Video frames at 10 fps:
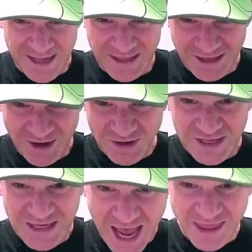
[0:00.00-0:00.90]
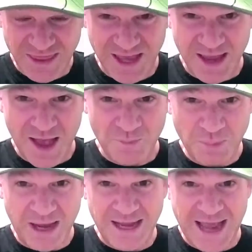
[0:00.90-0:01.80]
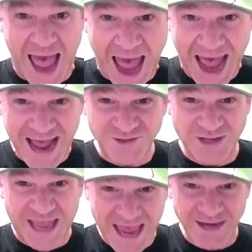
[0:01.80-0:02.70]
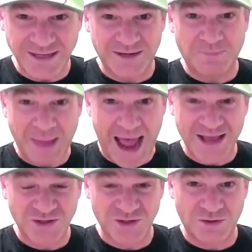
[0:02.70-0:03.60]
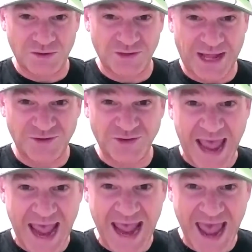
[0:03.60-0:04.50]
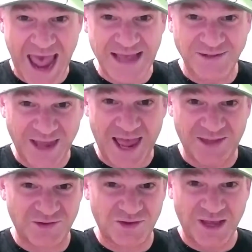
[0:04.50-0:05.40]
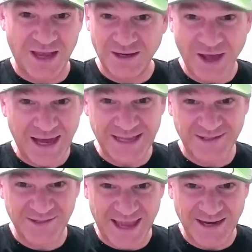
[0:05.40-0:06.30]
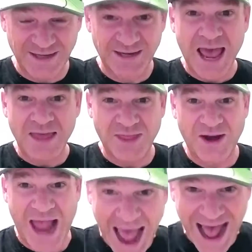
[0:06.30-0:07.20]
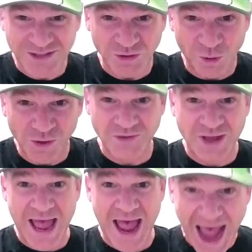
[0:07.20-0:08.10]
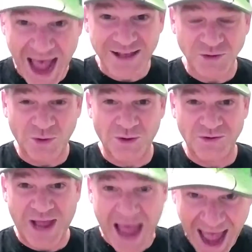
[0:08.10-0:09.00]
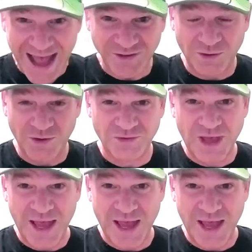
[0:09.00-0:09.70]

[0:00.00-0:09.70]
There's nothing but ass-ended masters. That's A-S-S. Not ascended. They're assholes, assholes, assholes.